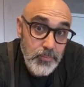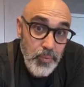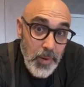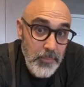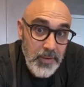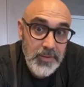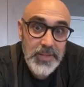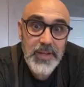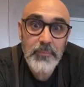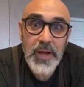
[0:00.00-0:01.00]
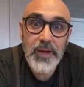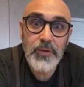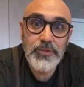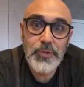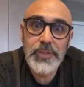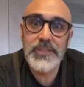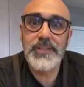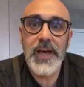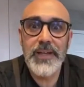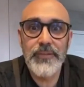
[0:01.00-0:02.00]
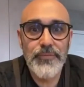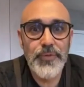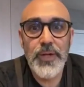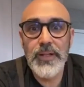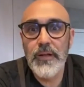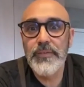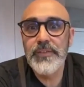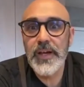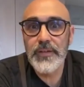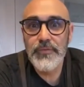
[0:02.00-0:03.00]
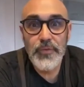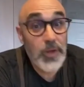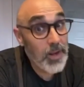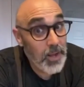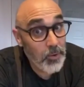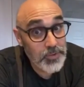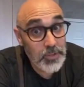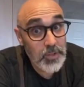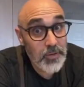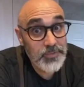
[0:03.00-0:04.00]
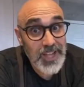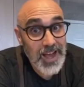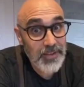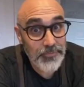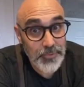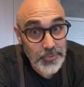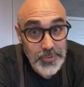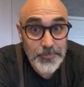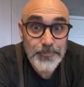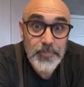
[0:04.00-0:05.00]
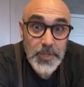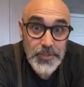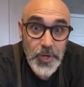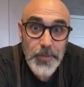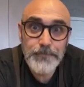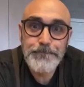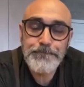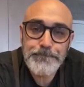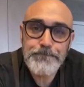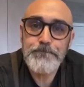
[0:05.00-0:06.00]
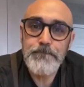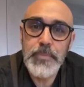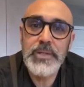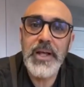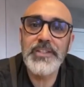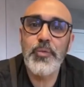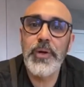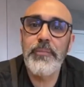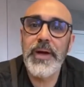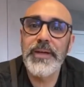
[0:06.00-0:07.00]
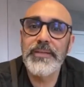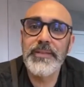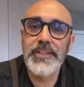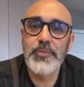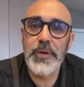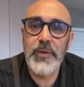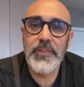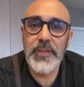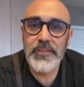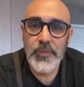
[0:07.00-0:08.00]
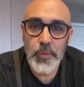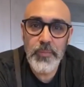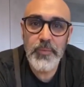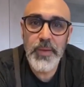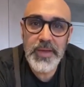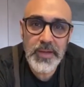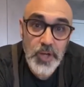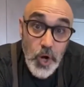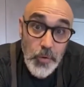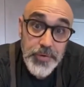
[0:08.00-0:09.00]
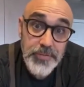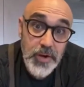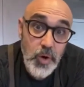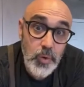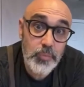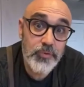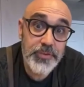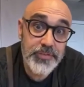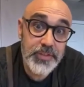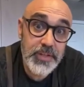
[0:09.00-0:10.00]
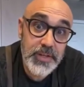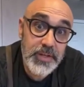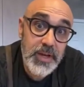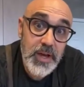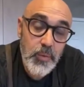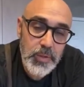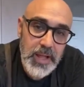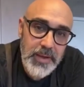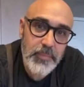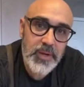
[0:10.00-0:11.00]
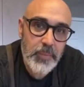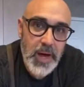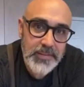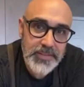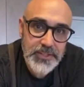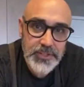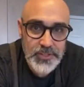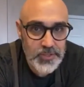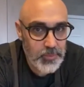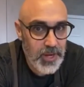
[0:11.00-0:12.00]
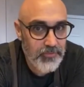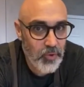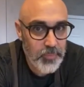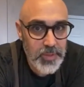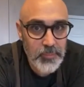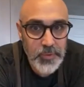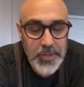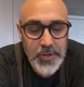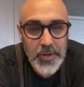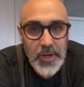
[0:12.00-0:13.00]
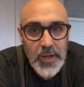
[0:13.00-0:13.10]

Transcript: primarily my go-to is Italian food. I love Italian food, and I also love Thai food. So that's one of my things. So we've been making curries at home recently. We like big pot dishes because we got 4 people here,